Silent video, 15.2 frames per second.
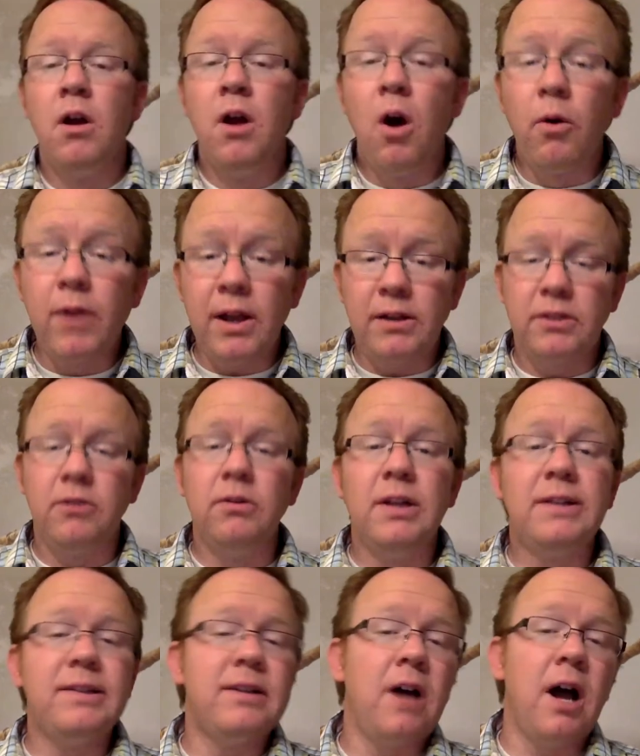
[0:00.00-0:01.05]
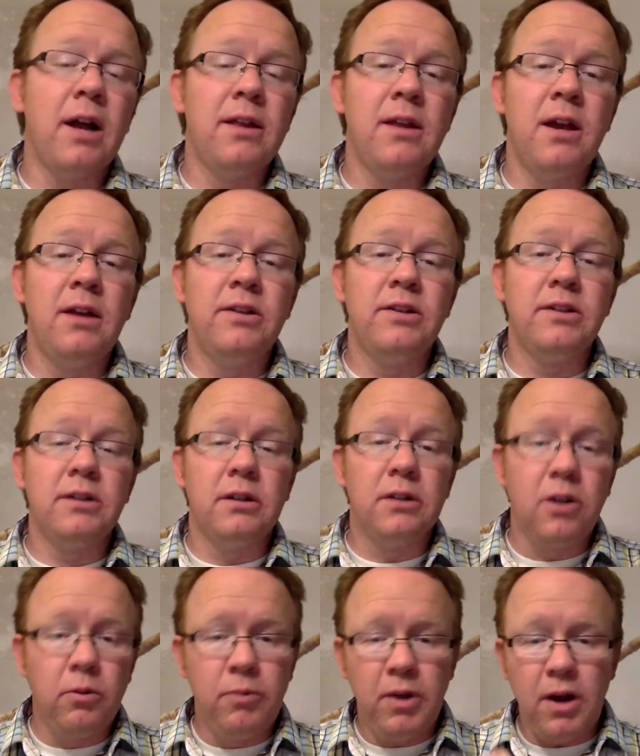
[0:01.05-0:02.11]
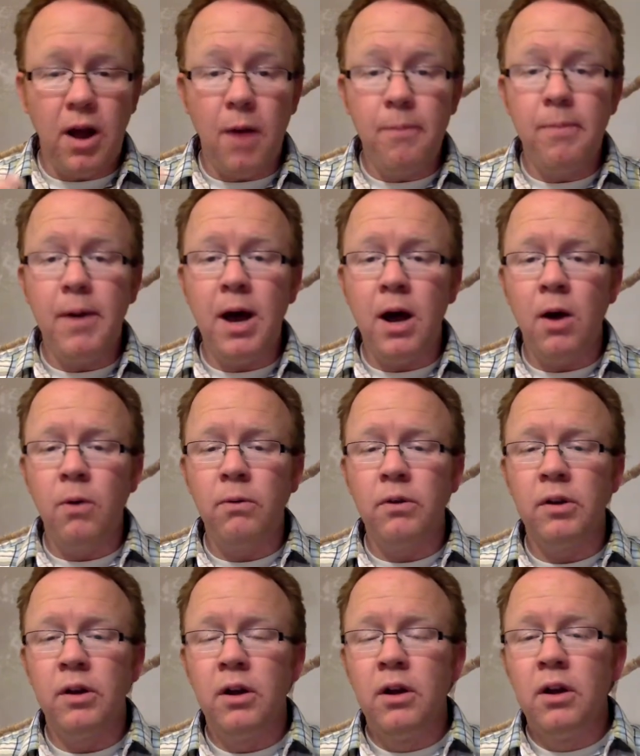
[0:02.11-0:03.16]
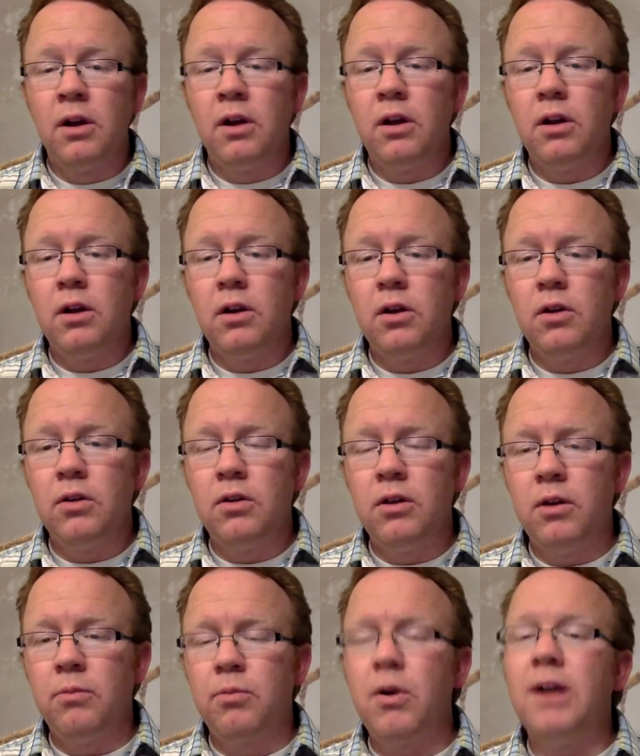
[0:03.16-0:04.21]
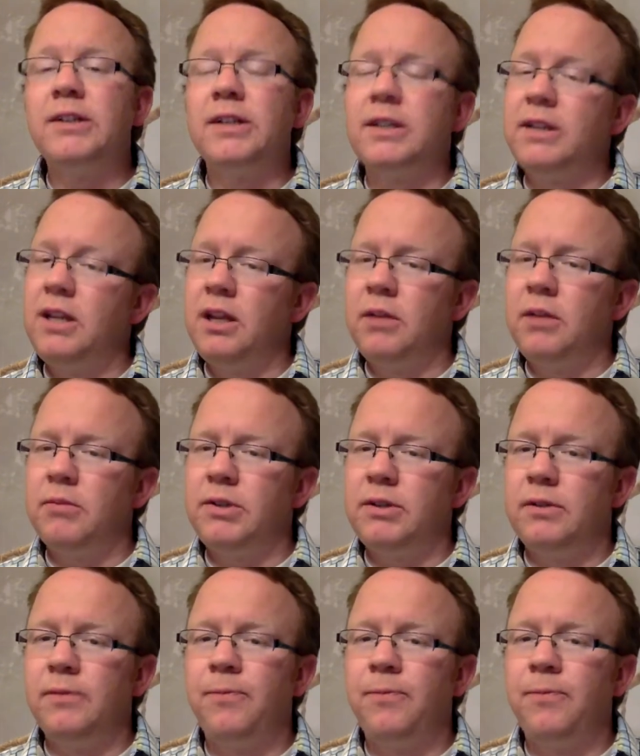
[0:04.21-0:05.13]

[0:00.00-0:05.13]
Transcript: Okay, so let's talk then just a little bit about the project teams.